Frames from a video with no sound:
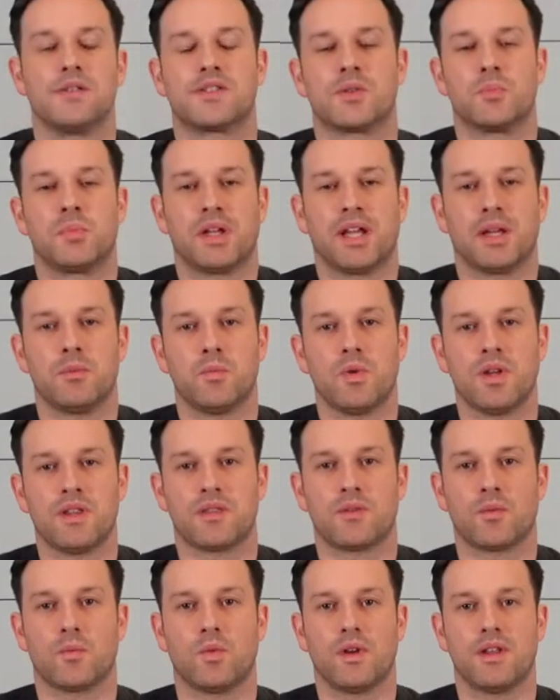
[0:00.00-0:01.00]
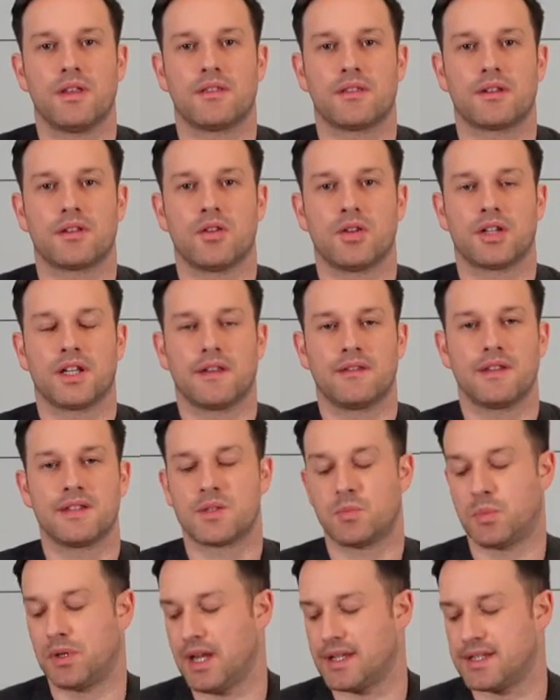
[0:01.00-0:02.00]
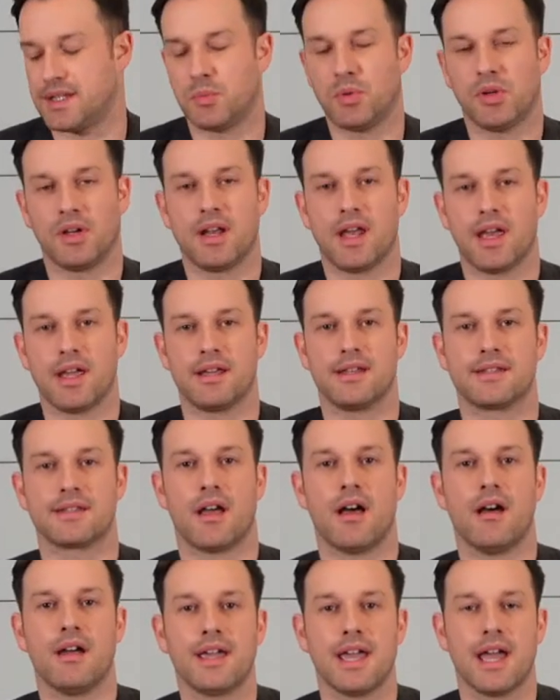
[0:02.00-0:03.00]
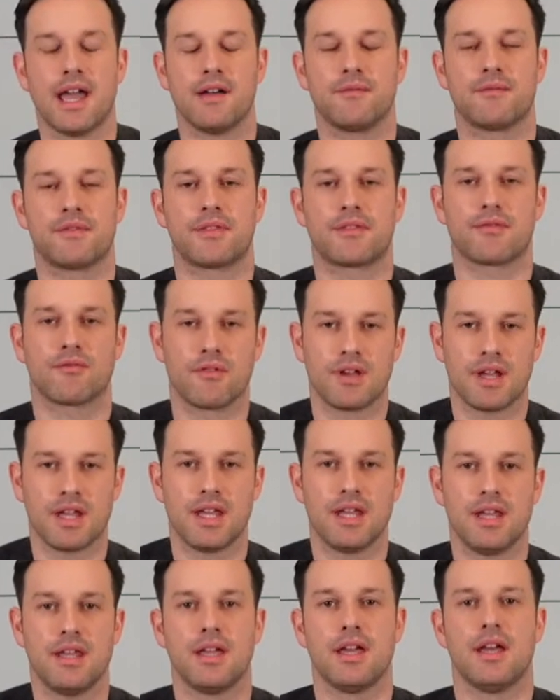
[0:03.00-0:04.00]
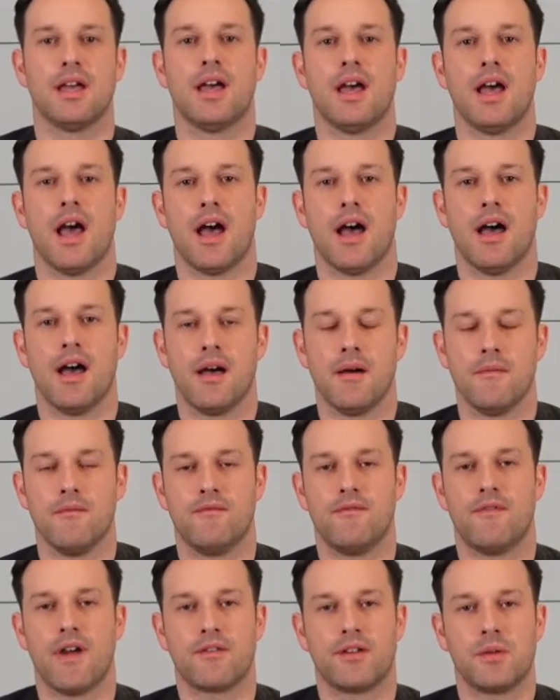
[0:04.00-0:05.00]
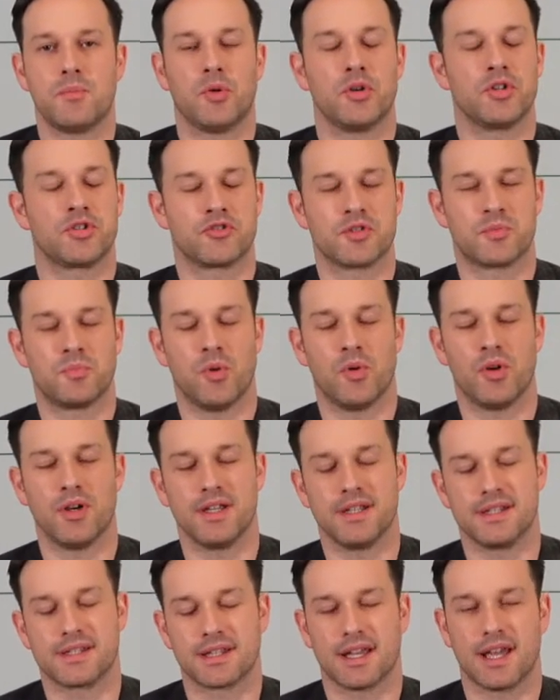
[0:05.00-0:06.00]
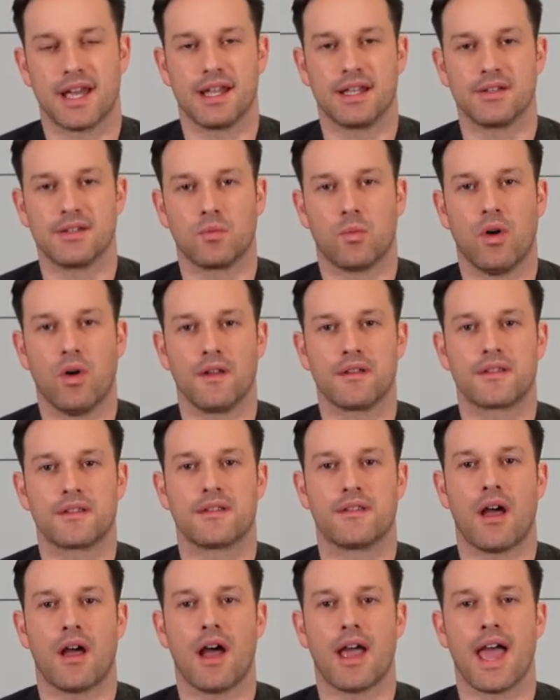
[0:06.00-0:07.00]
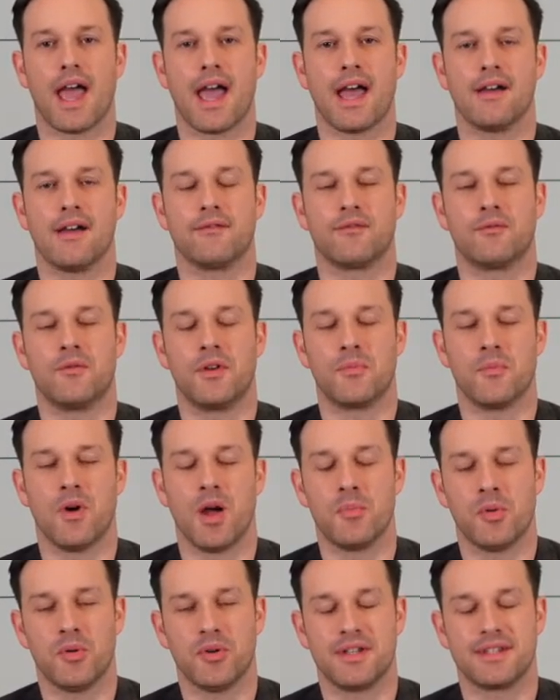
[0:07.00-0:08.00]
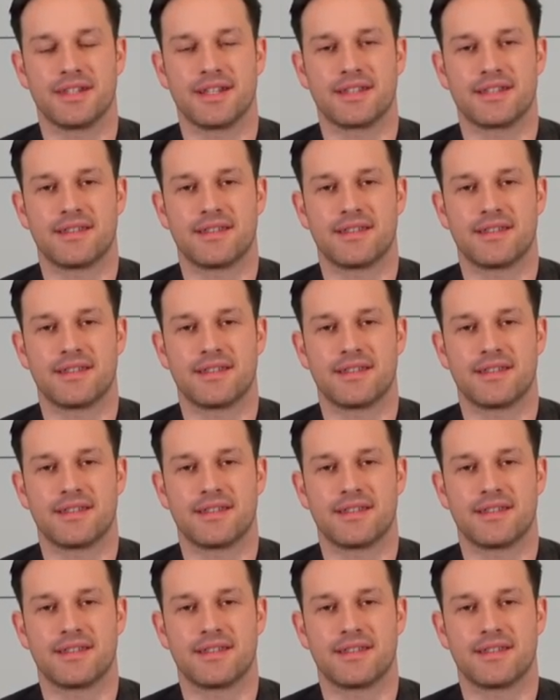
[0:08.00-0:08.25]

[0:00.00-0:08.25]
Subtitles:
to begin with cooking this spaghetti bolognese, I have three very boisterous boys, and what I have with my boys is